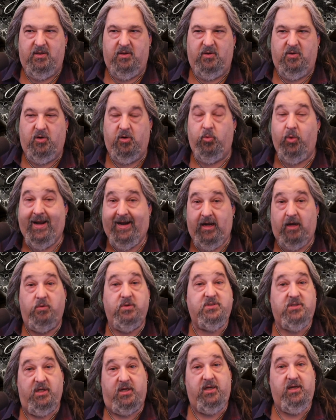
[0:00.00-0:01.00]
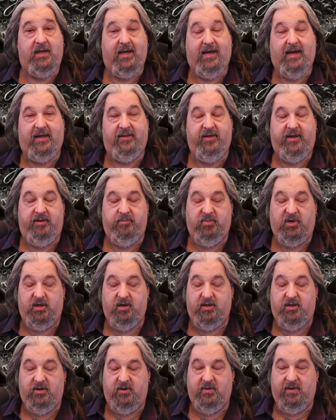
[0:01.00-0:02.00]
or when I was looking to highlight
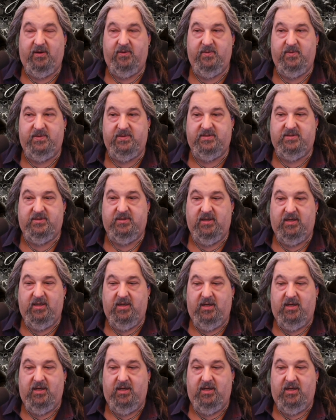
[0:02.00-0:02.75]
Marco, I was